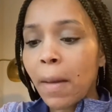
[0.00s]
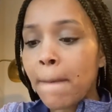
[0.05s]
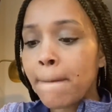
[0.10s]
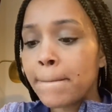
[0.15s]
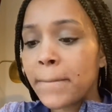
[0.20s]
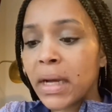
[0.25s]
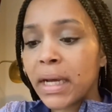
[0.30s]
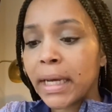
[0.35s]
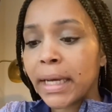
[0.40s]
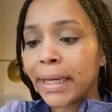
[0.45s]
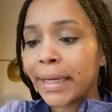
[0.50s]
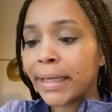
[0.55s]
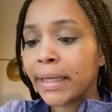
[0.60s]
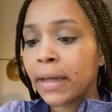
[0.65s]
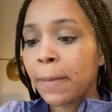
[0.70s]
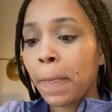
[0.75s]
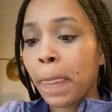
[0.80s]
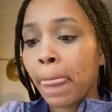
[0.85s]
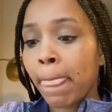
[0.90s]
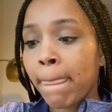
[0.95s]
but
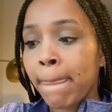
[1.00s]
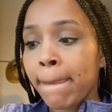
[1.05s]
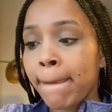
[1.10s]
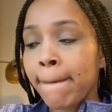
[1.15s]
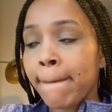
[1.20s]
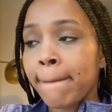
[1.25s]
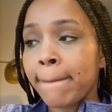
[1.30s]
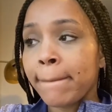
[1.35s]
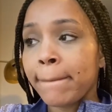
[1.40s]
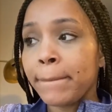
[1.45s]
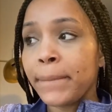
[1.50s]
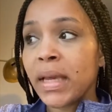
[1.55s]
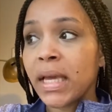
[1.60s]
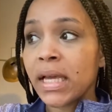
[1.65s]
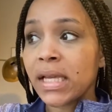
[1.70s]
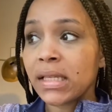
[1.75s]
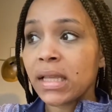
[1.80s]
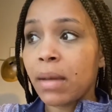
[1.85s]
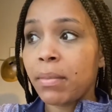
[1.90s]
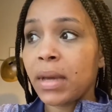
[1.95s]

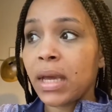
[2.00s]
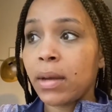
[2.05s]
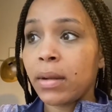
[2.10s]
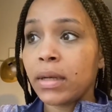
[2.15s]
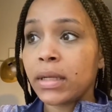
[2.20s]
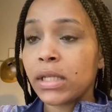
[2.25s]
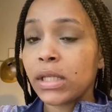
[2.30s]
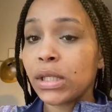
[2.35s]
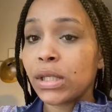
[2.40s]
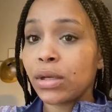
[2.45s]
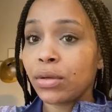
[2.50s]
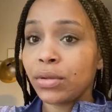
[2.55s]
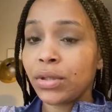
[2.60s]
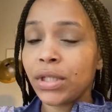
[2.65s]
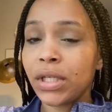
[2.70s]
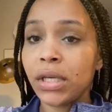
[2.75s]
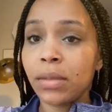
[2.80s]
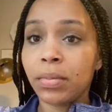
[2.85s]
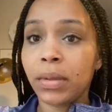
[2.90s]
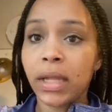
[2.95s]
because I've been so
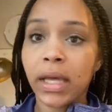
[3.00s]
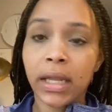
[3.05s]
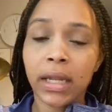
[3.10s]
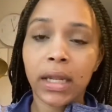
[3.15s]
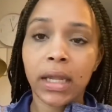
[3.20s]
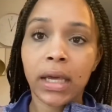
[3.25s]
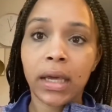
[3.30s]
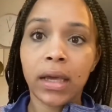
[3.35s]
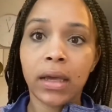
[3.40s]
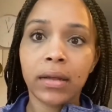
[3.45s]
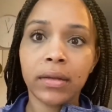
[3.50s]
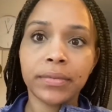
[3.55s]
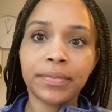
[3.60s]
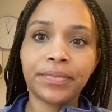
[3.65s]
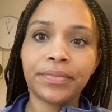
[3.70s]
cheap lately,